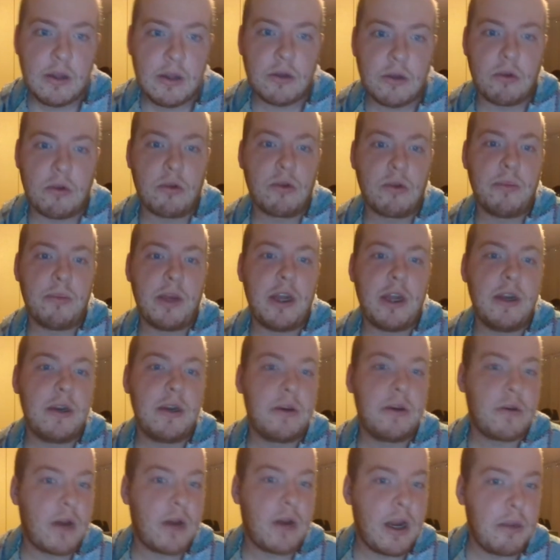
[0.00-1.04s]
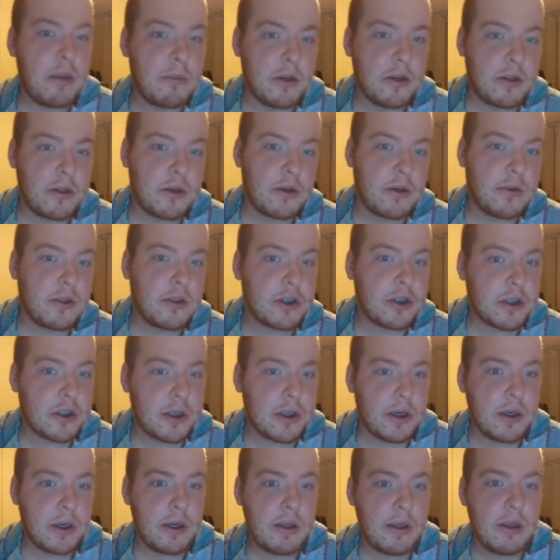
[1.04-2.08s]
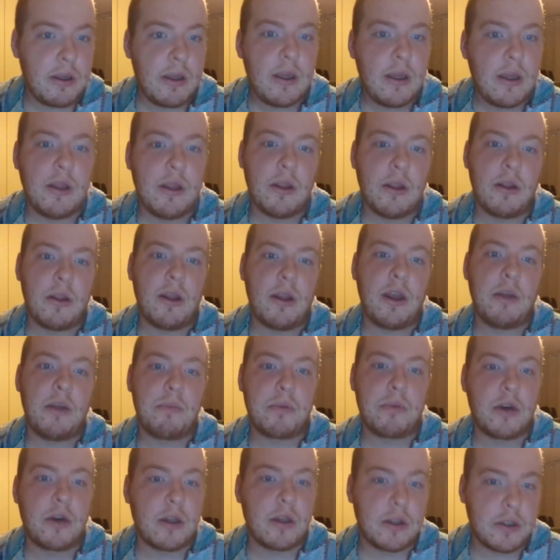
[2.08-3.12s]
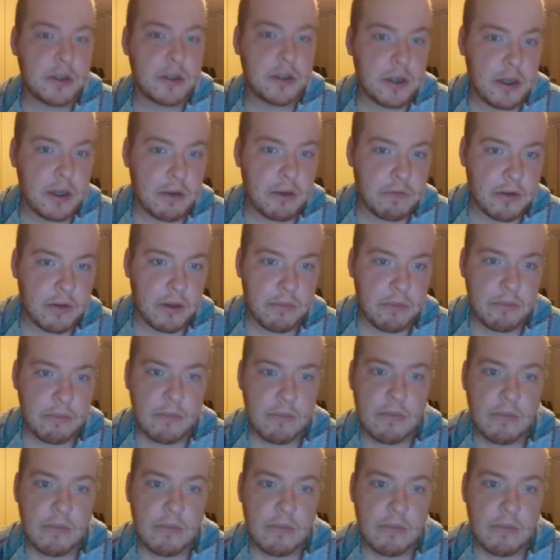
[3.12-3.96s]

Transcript: The corn maiden, grandmother of the sun and the light, brought this gift.